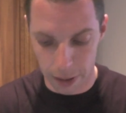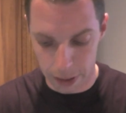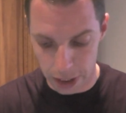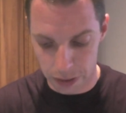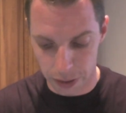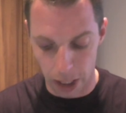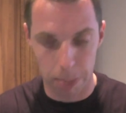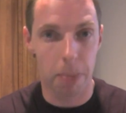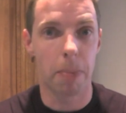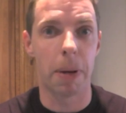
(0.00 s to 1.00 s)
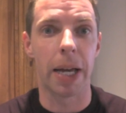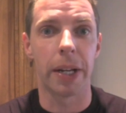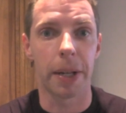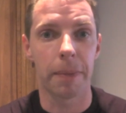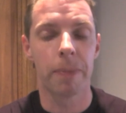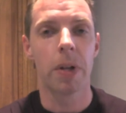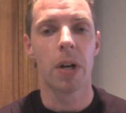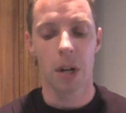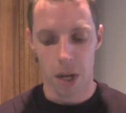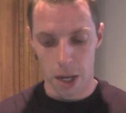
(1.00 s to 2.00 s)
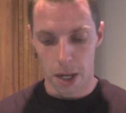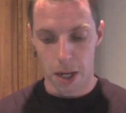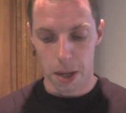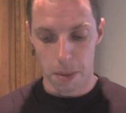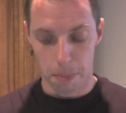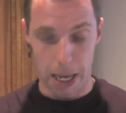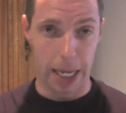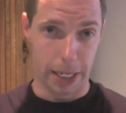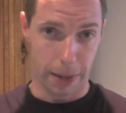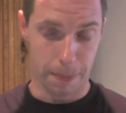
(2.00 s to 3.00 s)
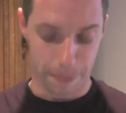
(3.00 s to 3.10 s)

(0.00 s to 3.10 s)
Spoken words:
Thanks for your help, Mandy. Mandy,